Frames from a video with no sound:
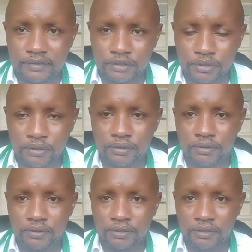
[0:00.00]
So
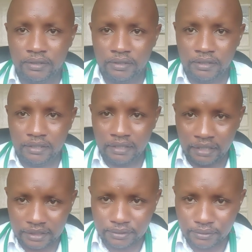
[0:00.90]

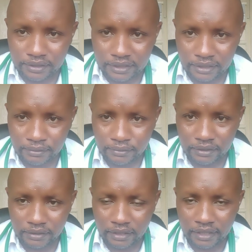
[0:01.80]
let's
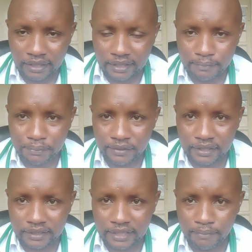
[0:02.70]
continue keeping the
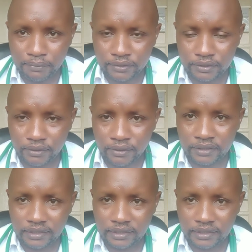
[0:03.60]
support on.